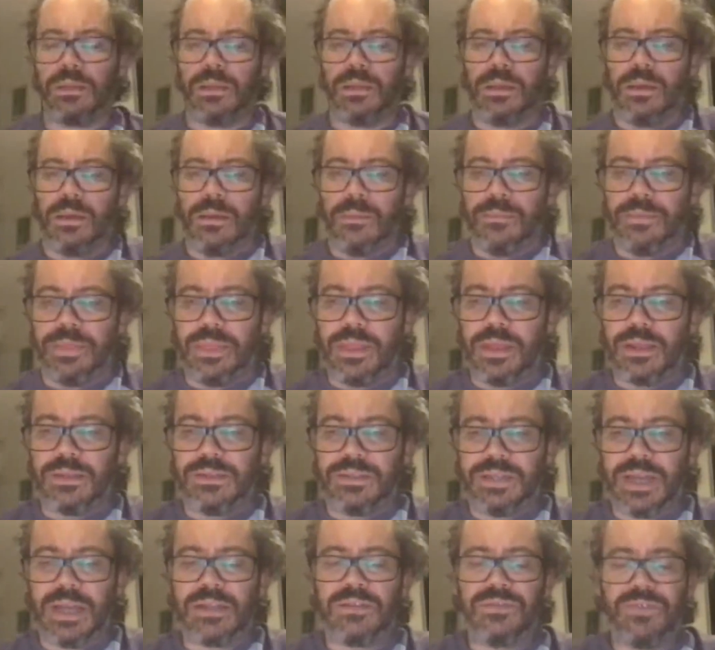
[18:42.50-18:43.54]
that
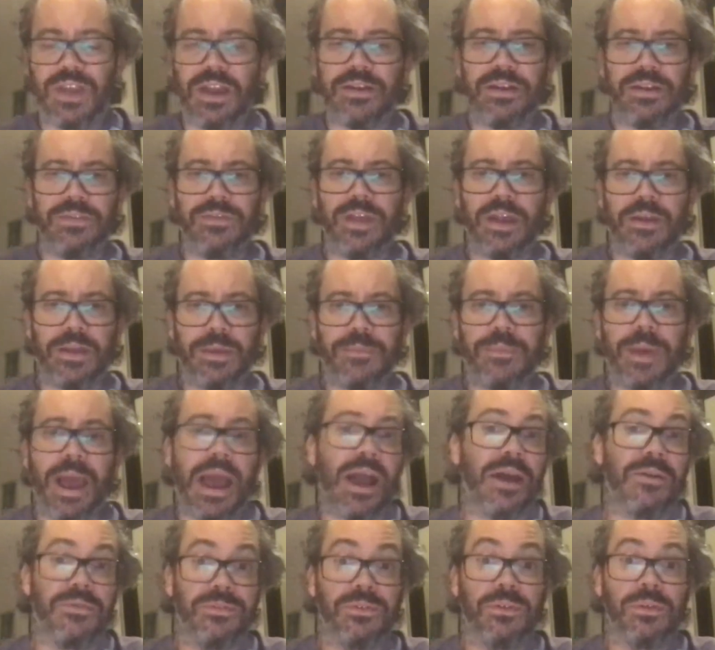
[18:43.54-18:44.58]
sounds very, very
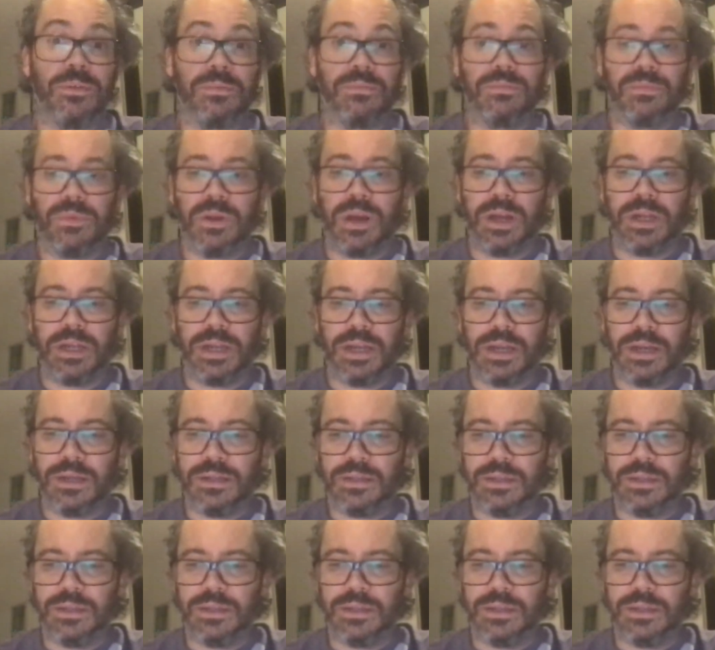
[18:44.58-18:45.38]
powerful, right?